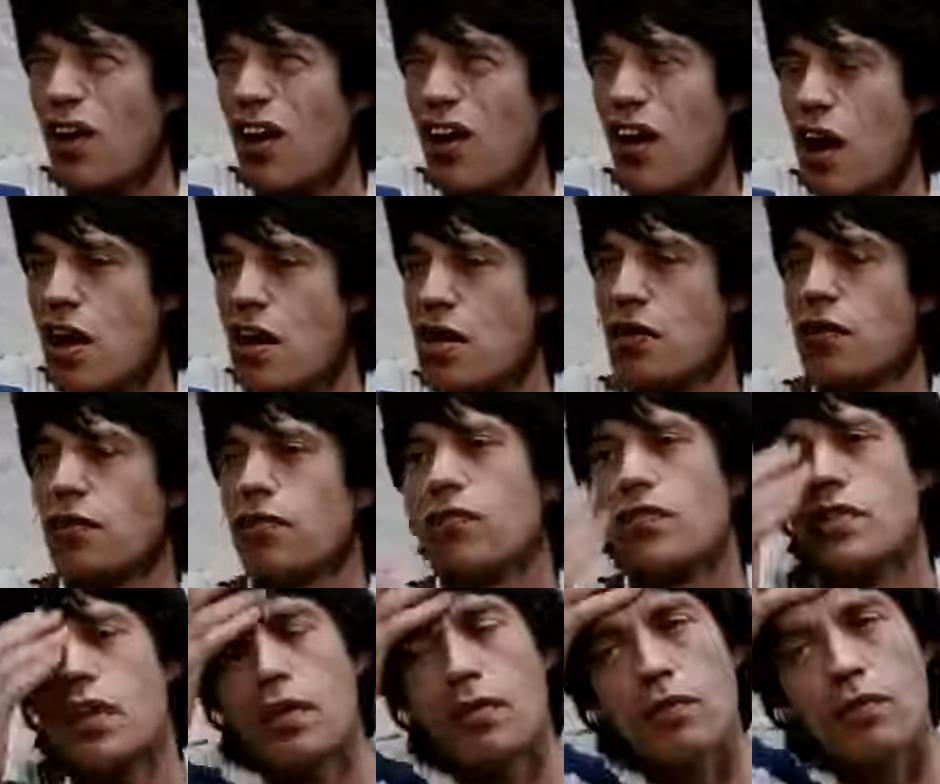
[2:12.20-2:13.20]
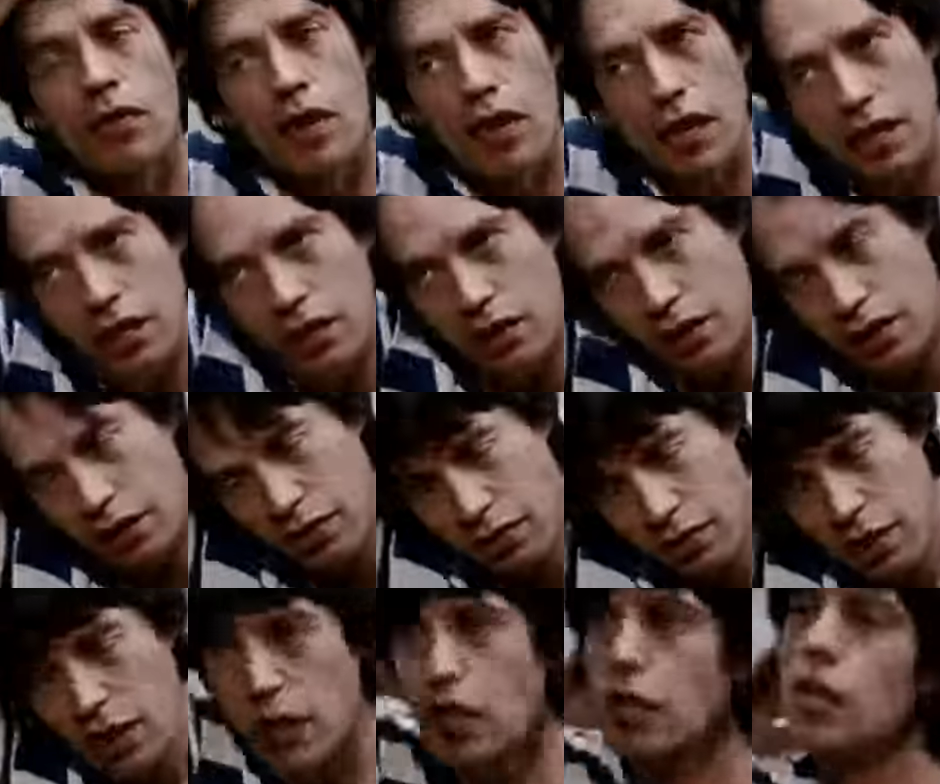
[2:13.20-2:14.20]
kind of some reggae
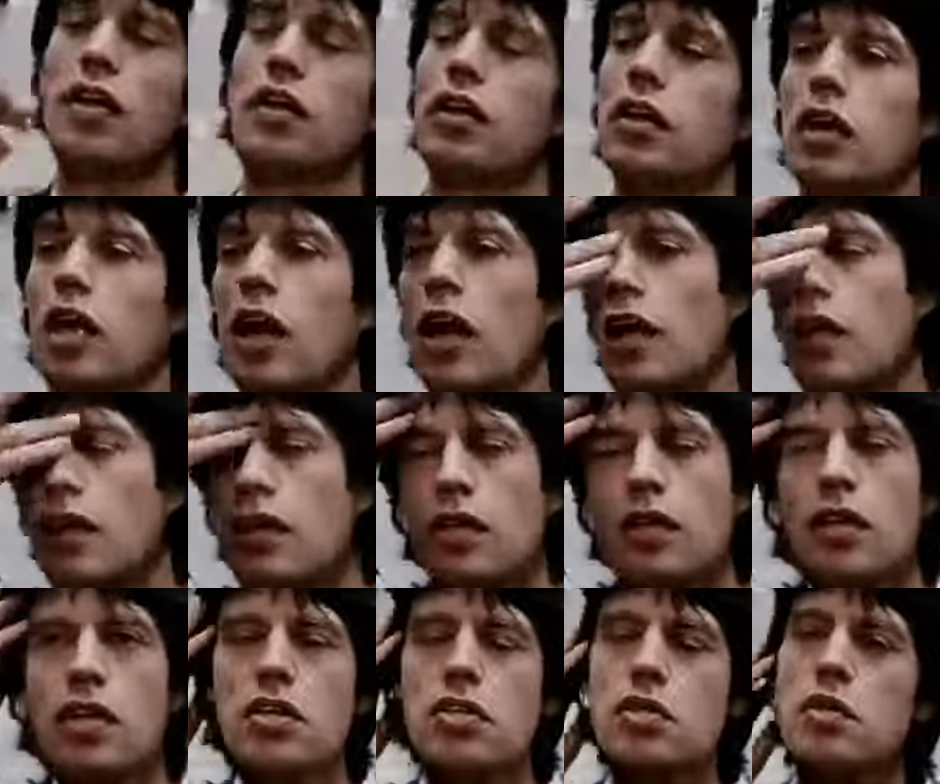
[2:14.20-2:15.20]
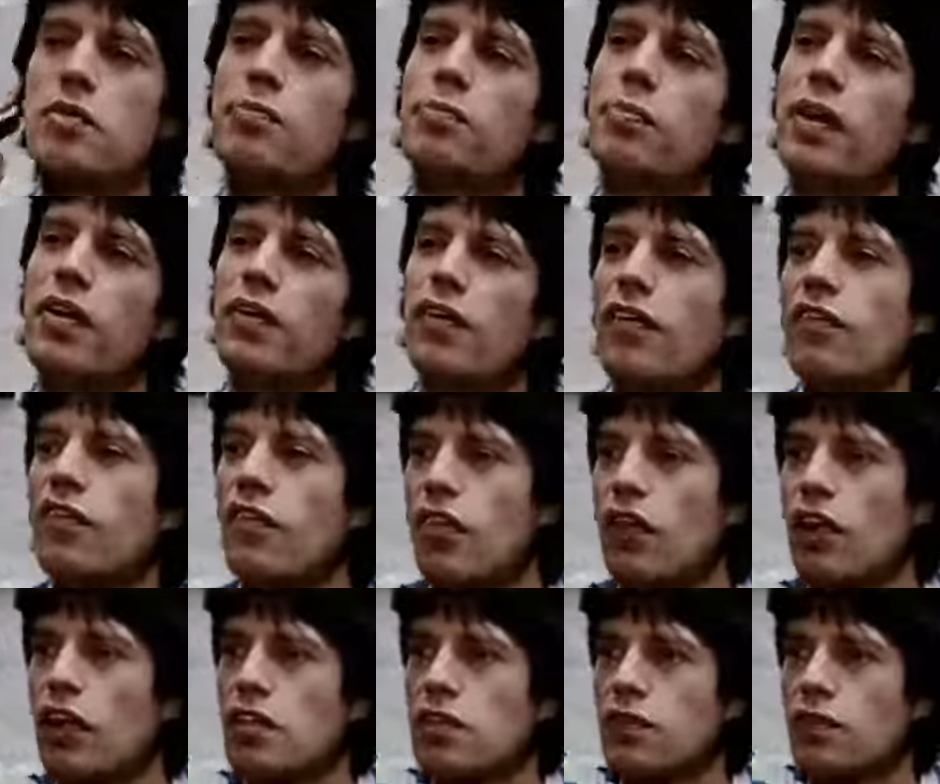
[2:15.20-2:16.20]
track. And there's a bit of
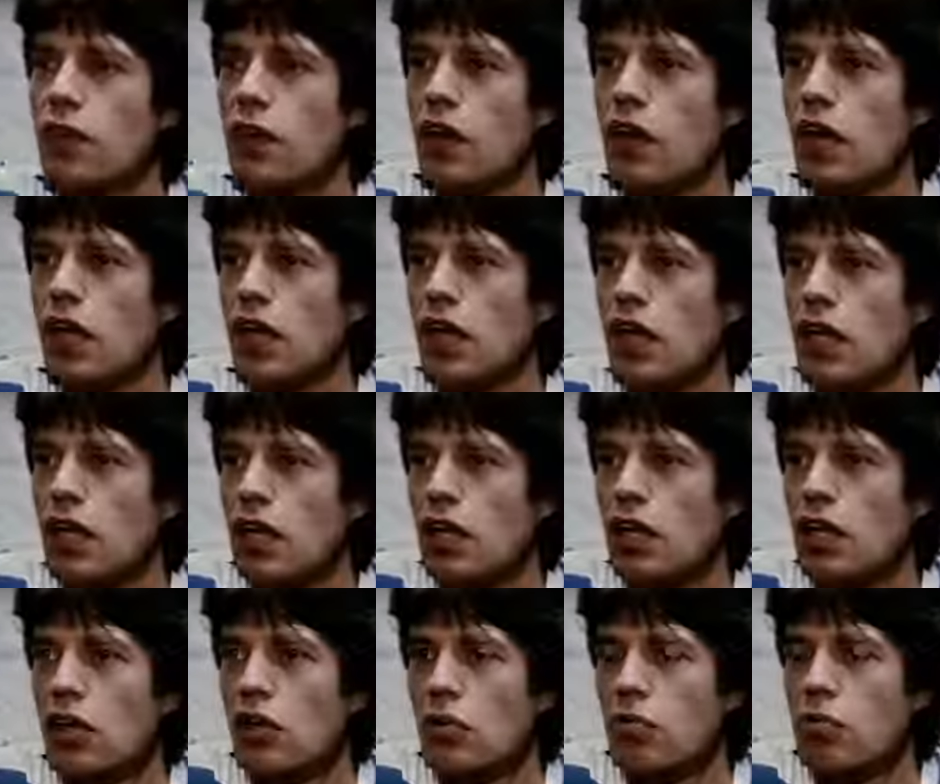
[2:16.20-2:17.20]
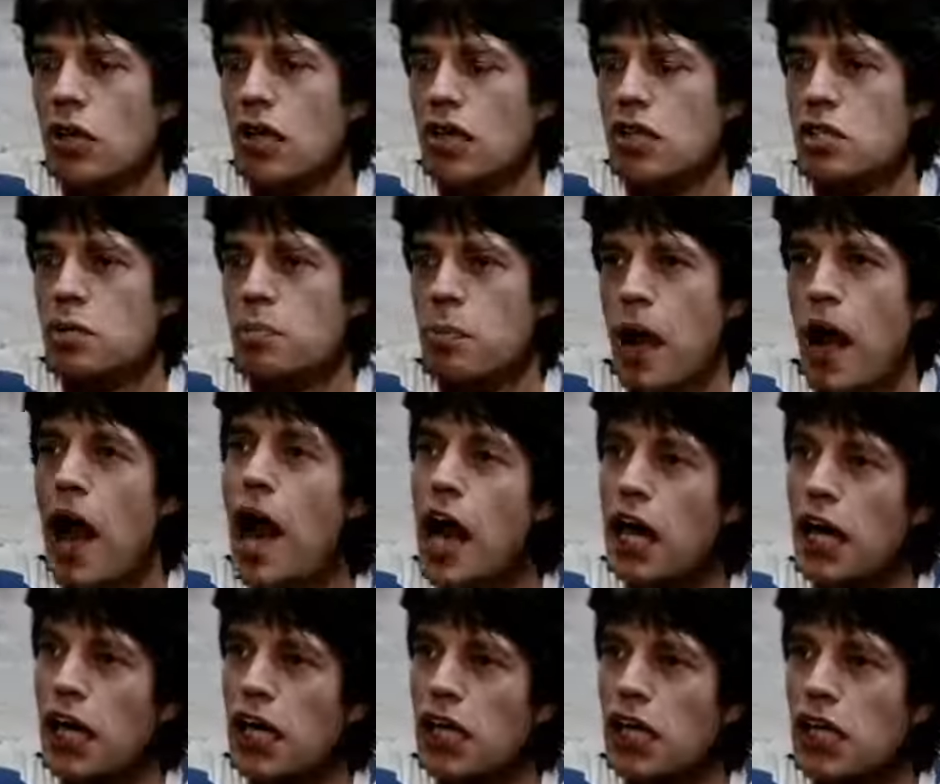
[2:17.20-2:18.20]
everything. It's very mixed bag.
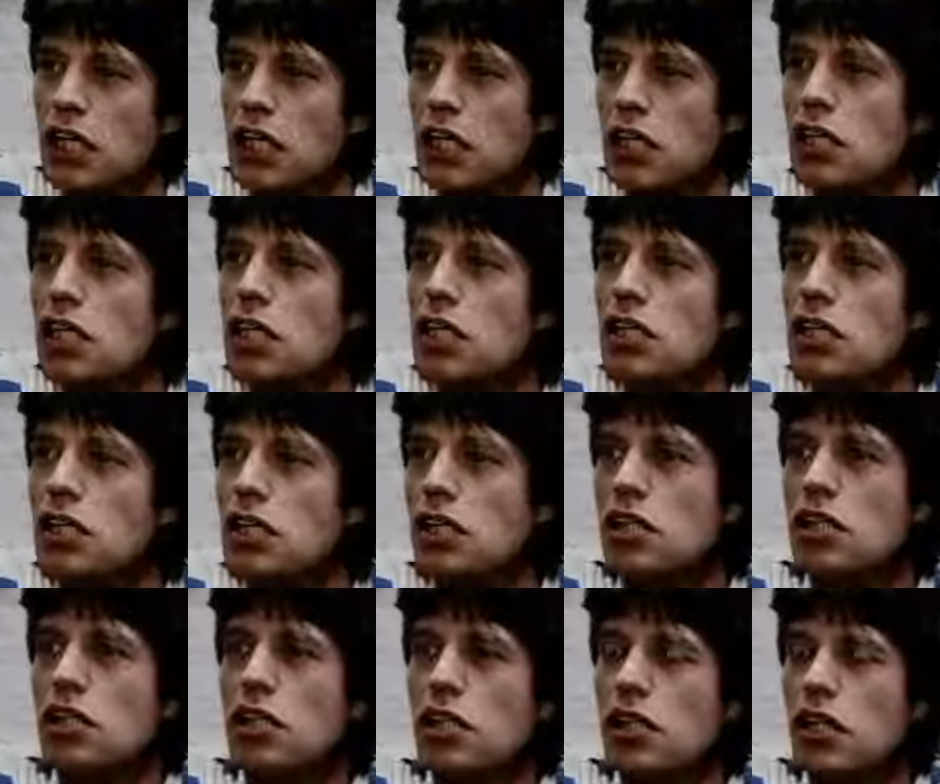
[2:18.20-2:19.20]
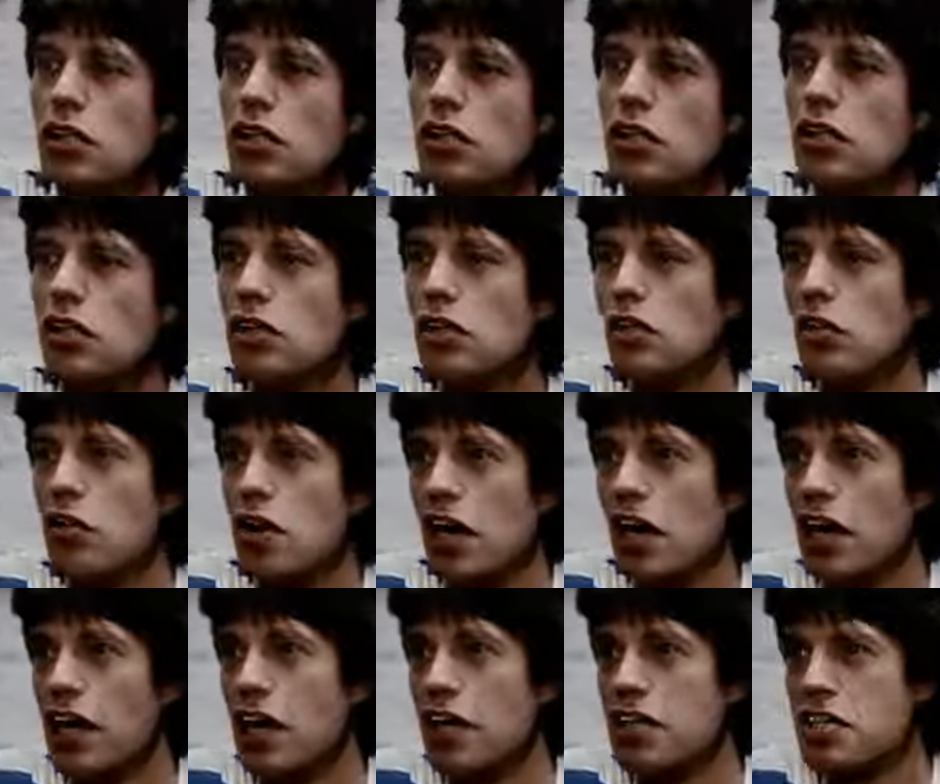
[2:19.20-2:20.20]
Mm. You know, or
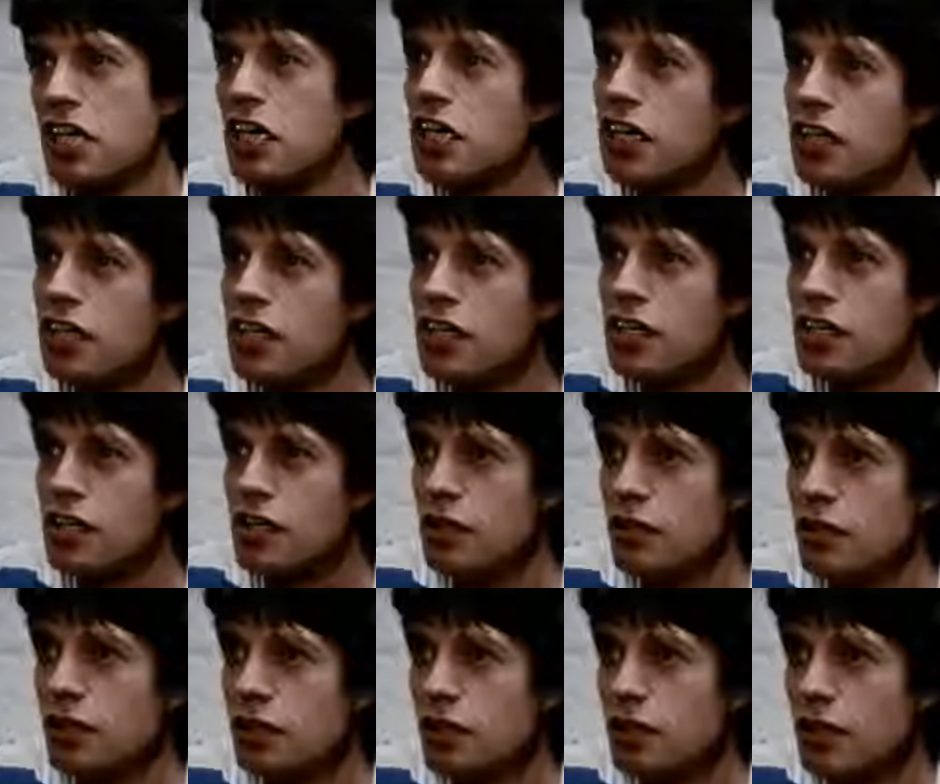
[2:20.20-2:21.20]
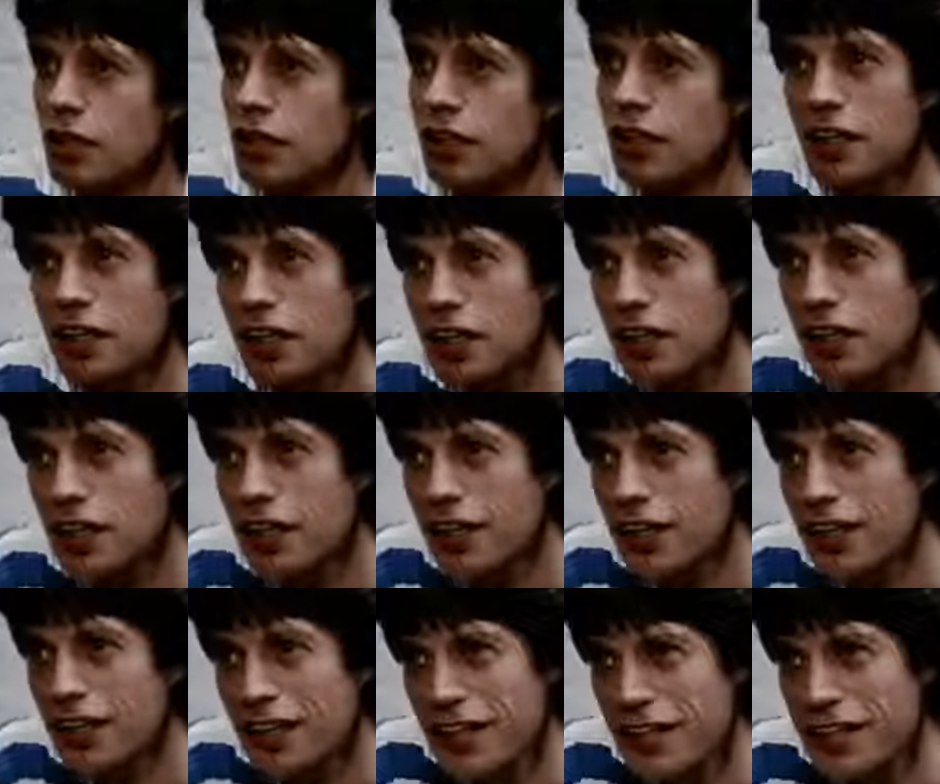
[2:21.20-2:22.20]
eclectic, you call it.
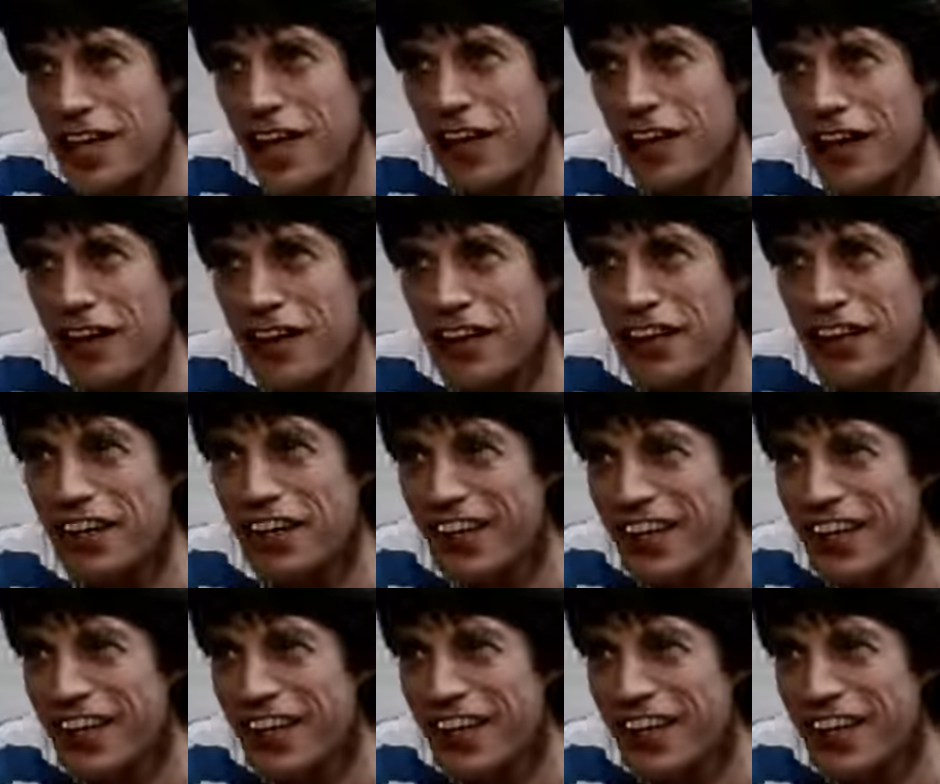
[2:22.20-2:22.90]
Down under.